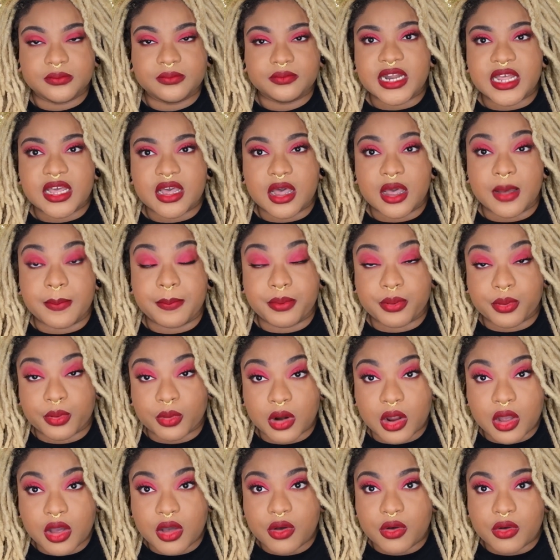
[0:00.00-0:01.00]
A
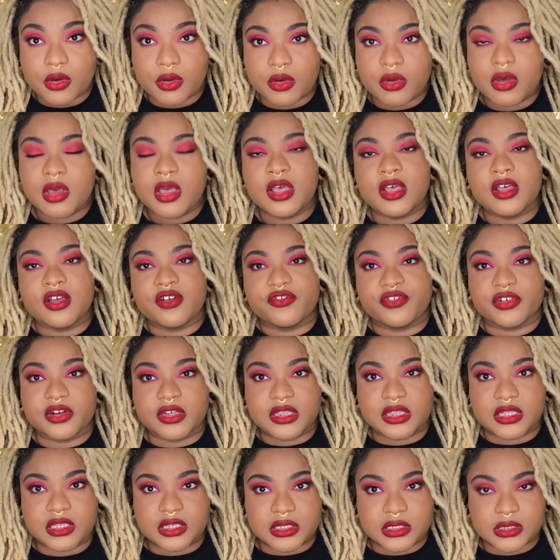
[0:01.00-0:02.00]
pro for
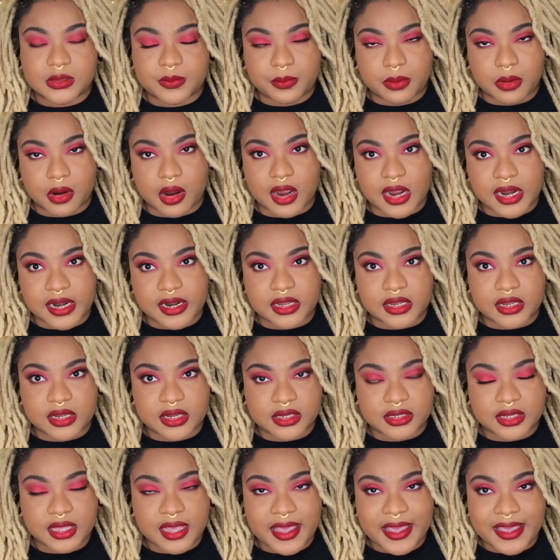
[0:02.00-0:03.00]
this
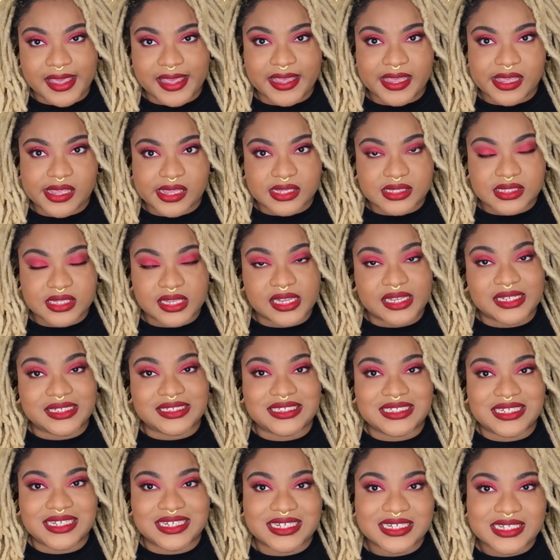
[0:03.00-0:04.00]
product is
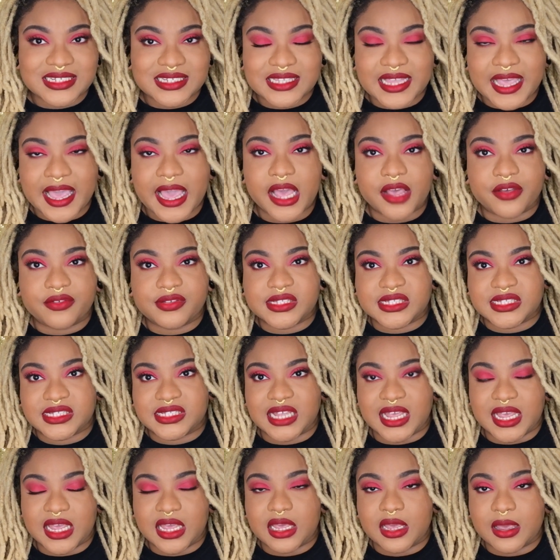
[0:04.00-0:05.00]
it does have
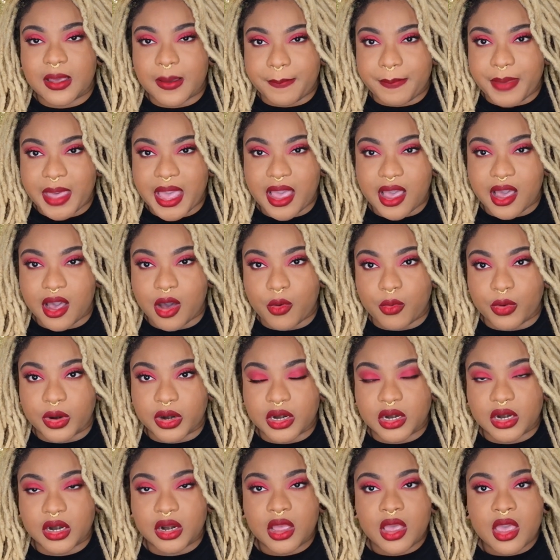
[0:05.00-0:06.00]
staying
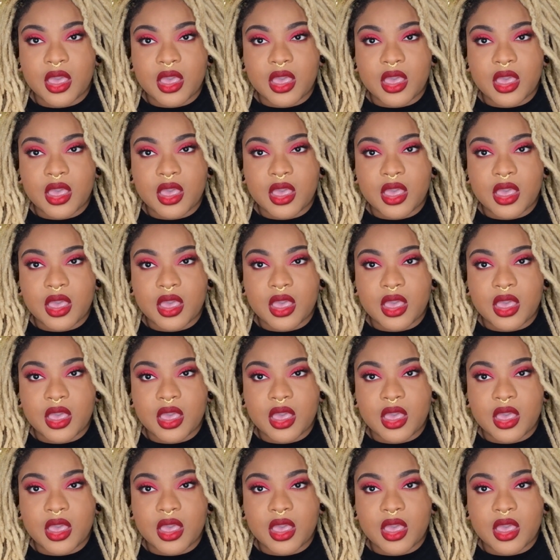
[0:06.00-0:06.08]
power.